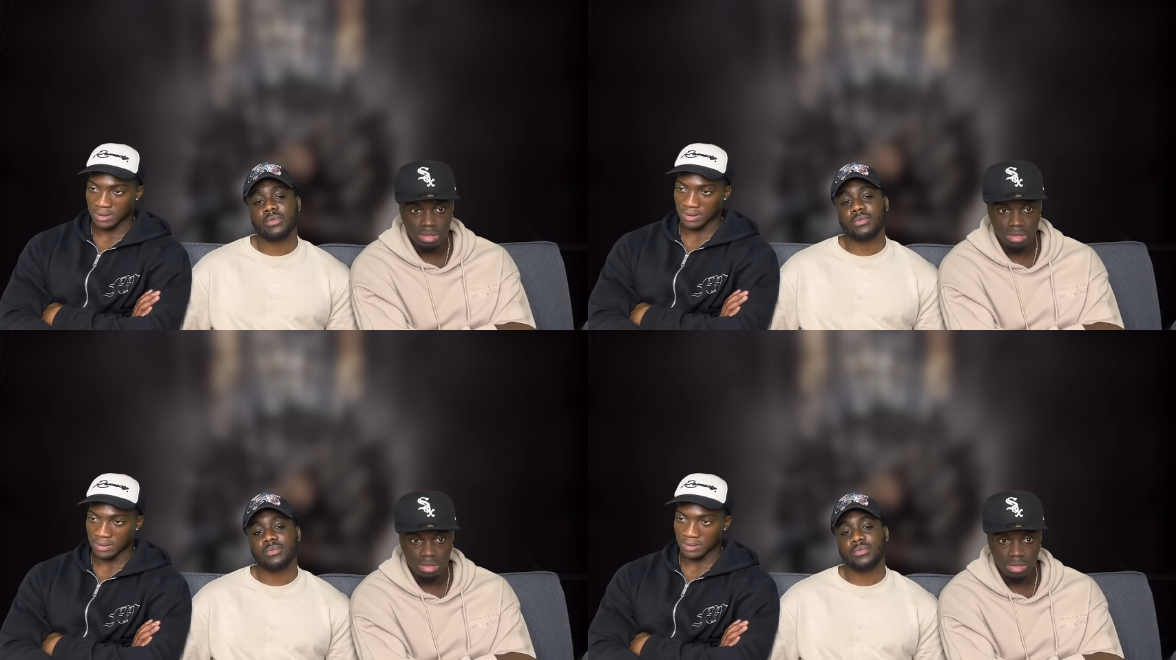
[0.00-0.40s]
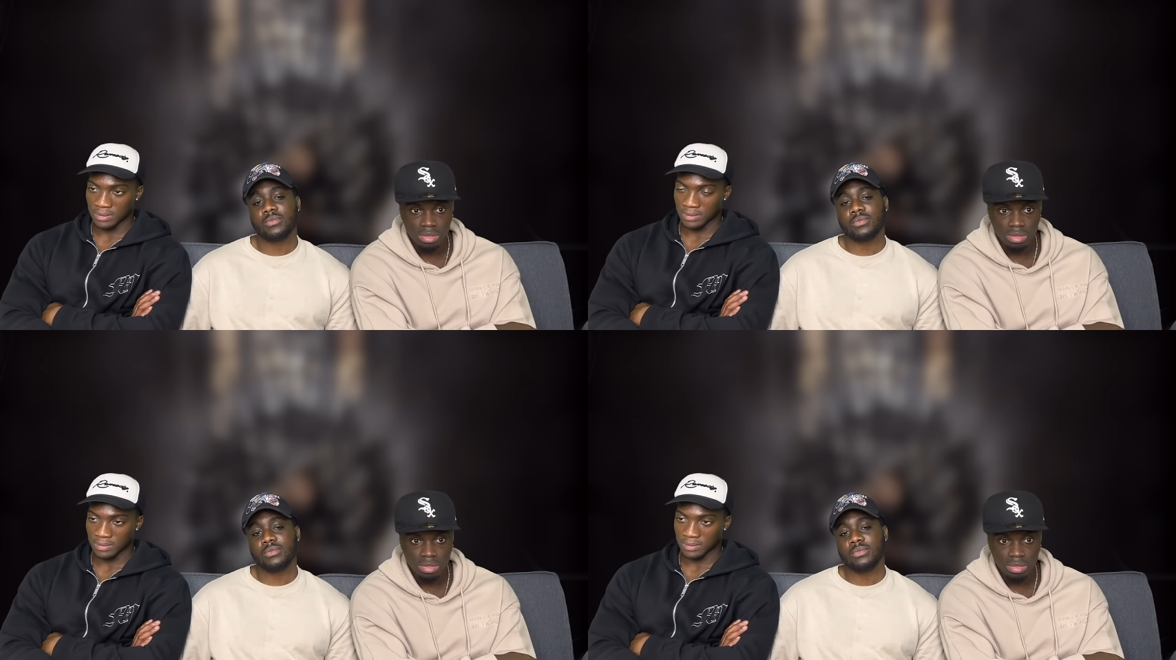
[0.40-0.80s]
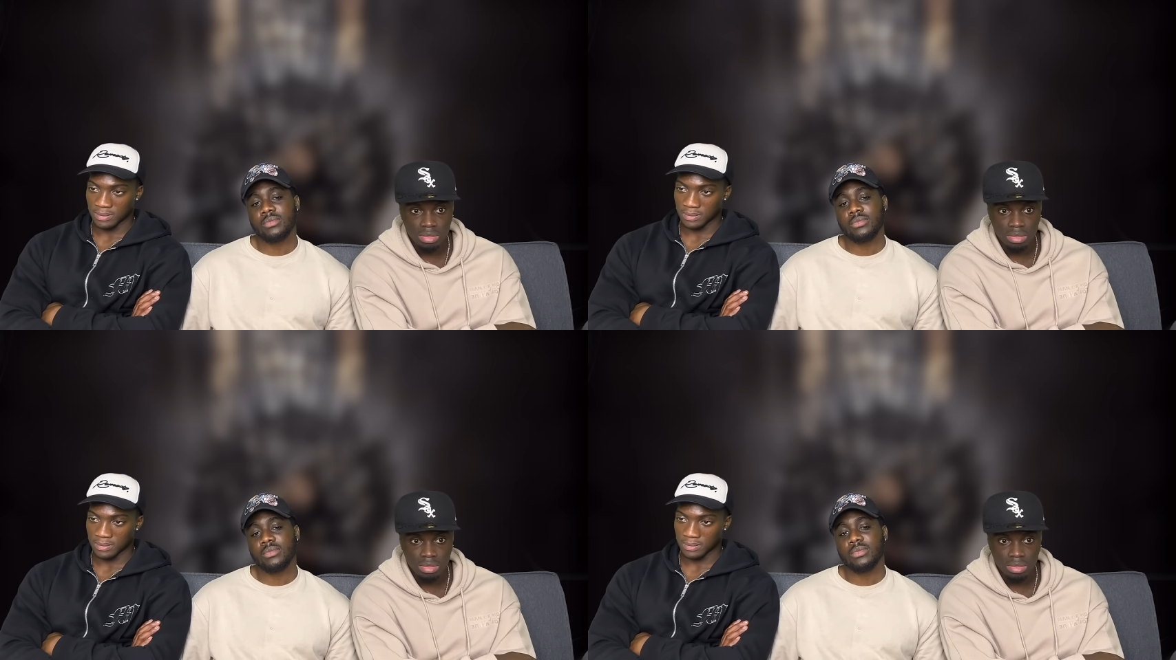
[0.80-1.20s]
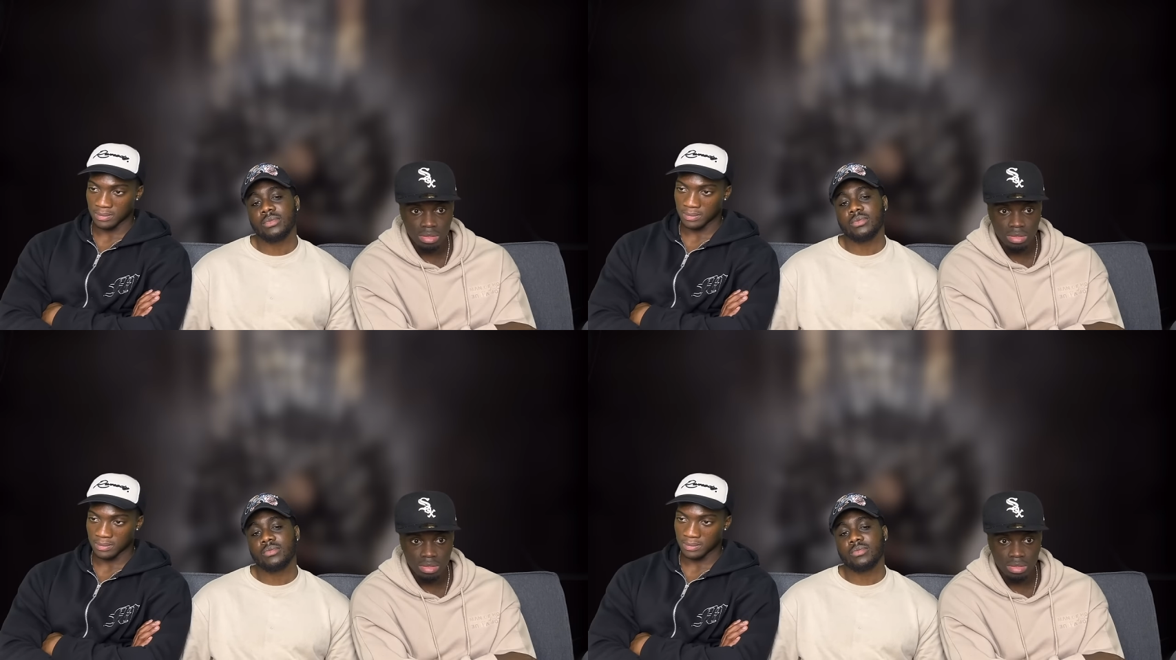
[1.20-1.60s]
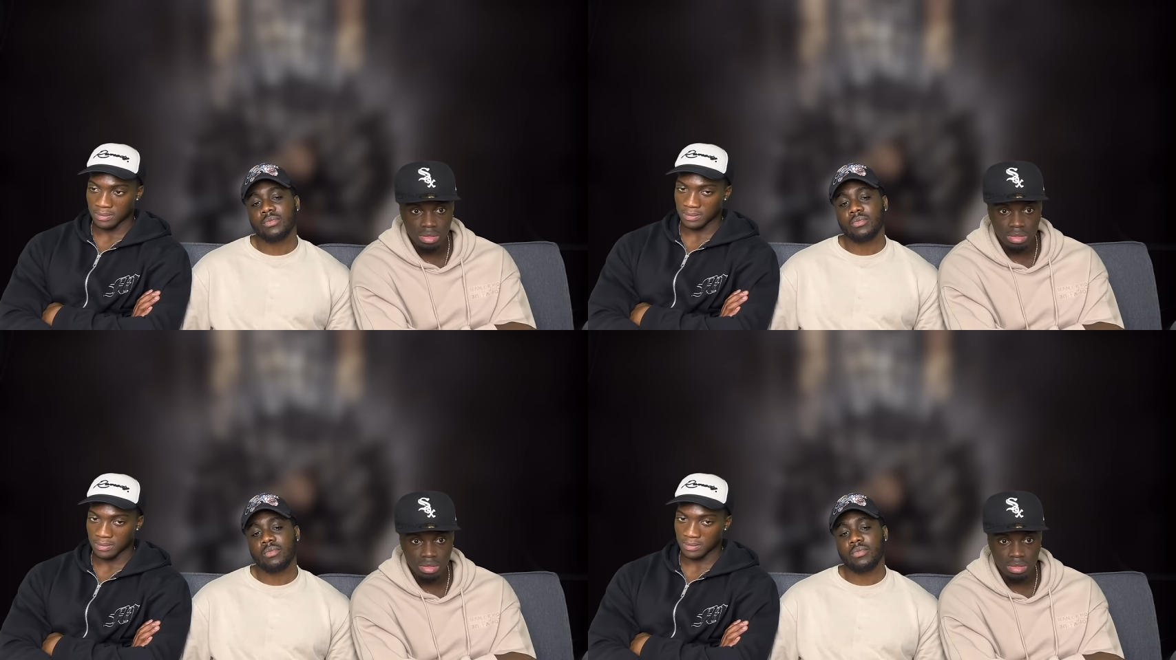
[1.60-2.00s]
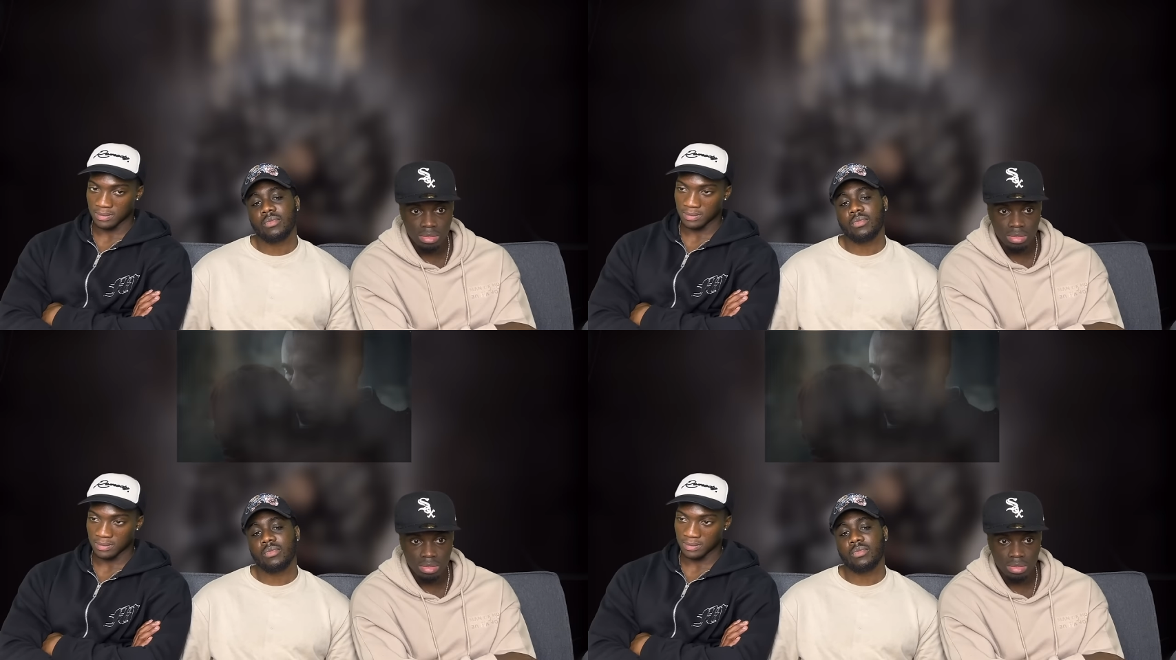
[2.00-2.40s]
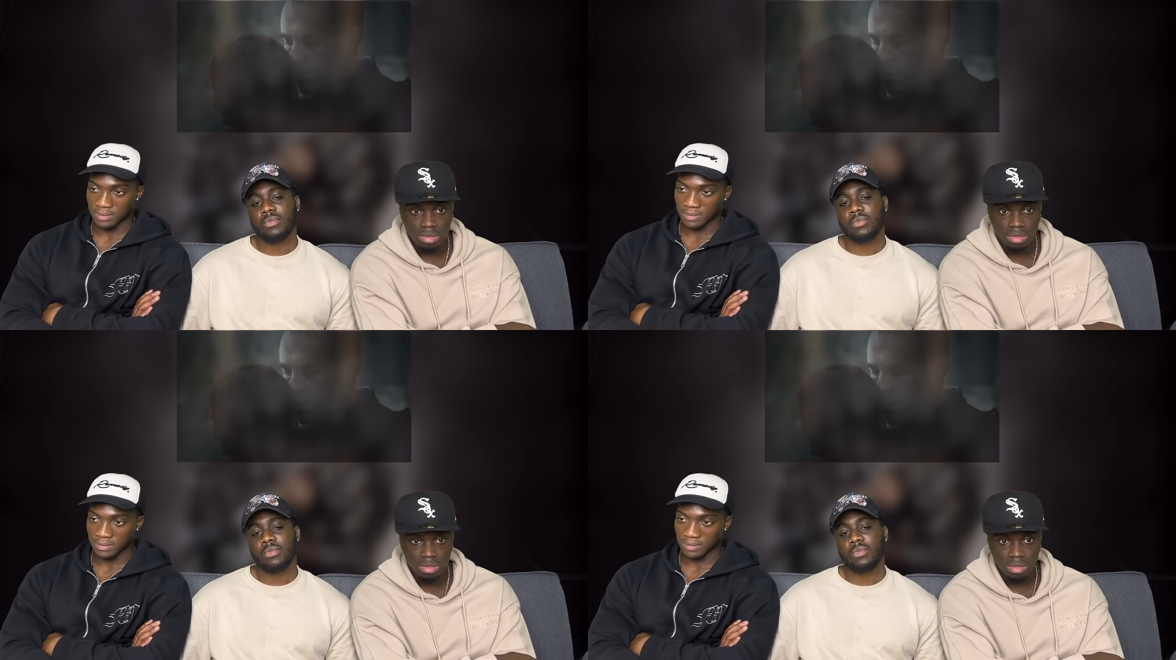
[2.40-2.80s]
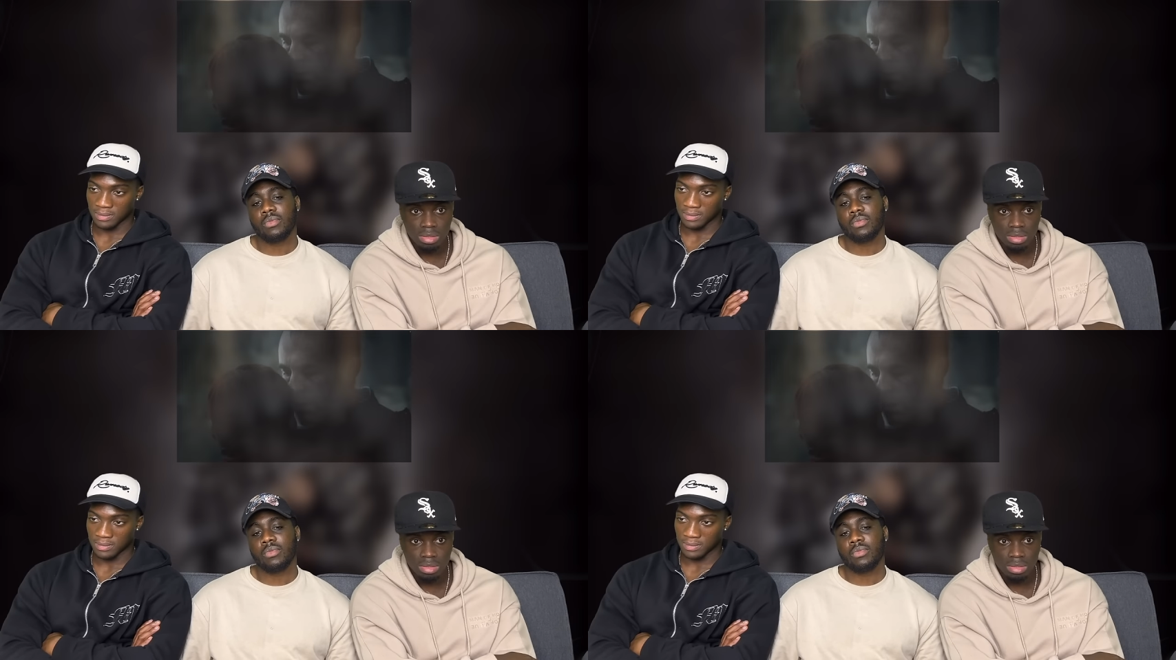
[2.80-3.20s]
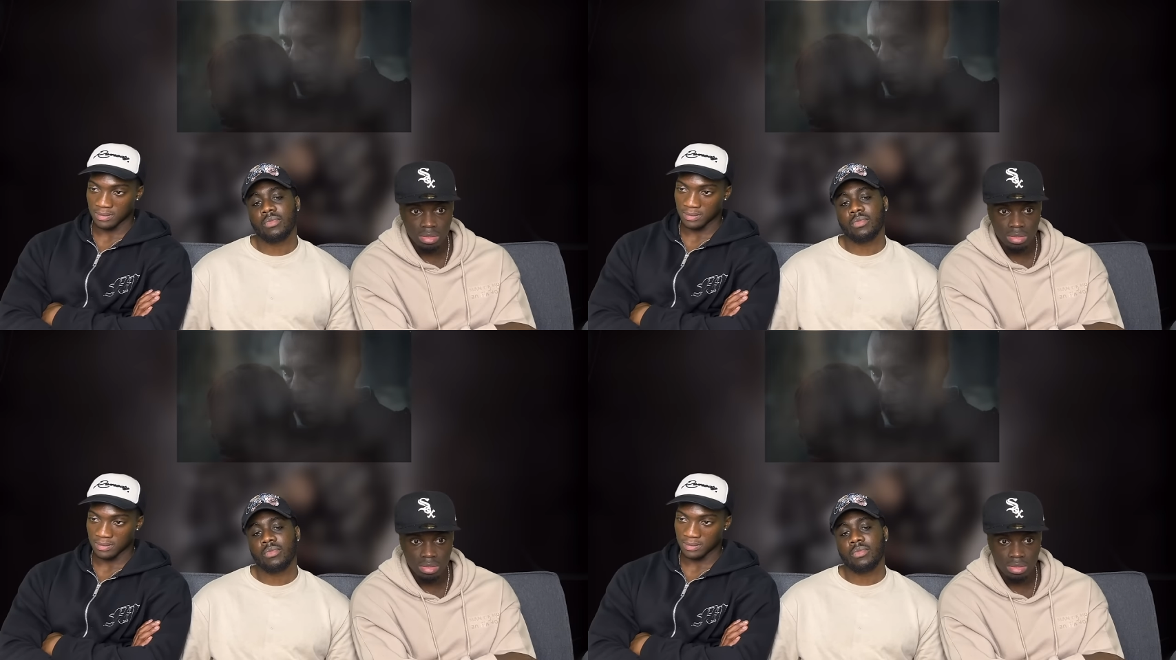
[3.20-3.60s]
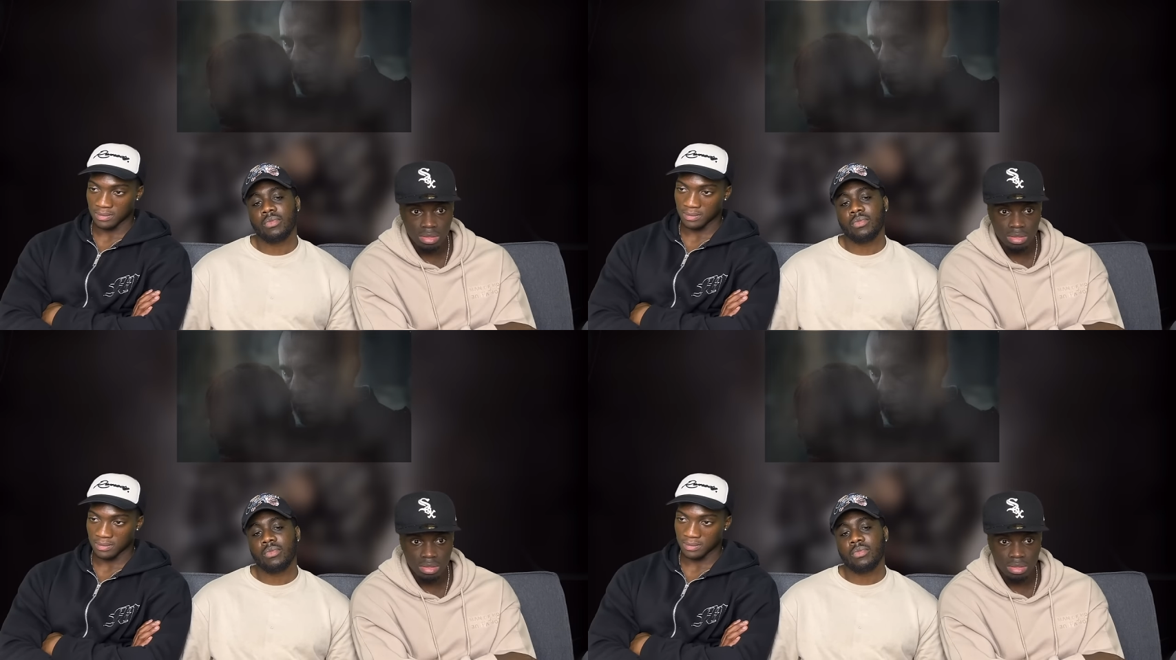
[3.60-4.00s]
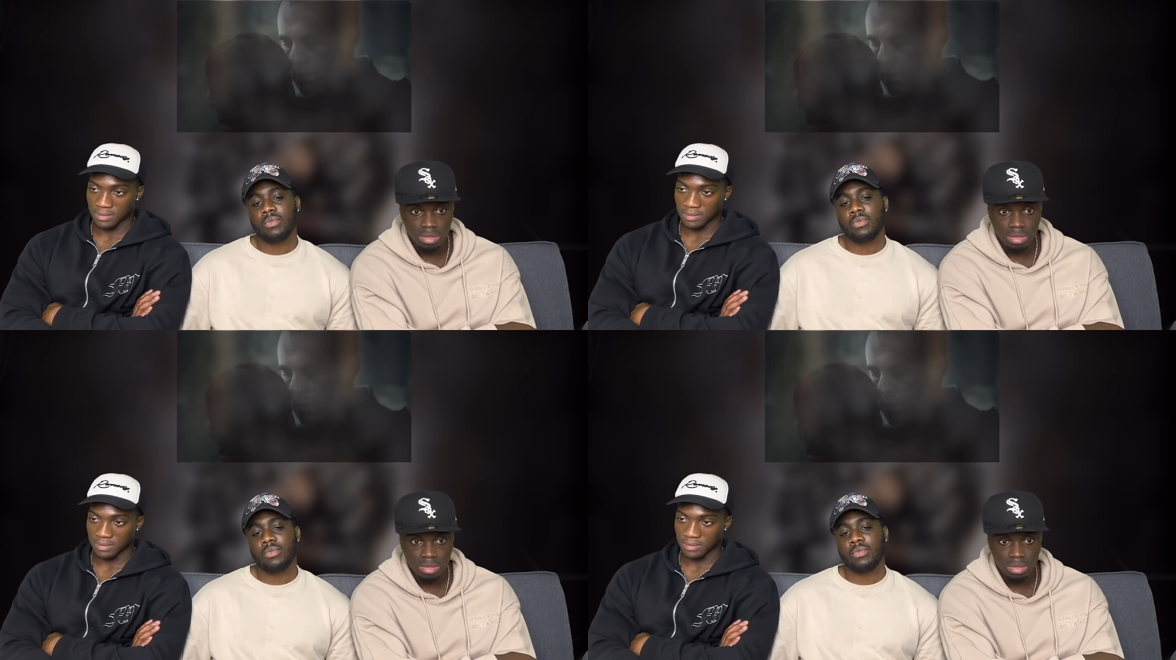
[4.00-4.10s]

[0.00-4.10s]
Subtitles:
[no speech]